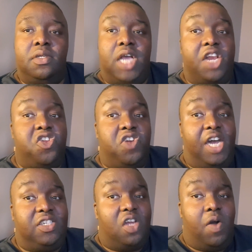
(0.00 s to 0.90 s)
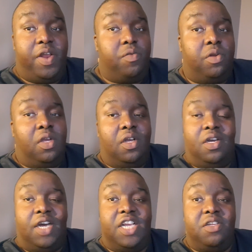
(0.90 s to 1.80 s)
And you guys know,
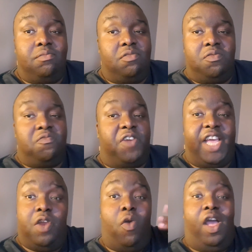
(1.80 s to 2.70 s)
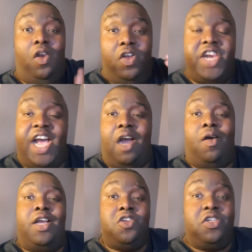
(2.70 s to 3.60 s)
I forget the way I look now.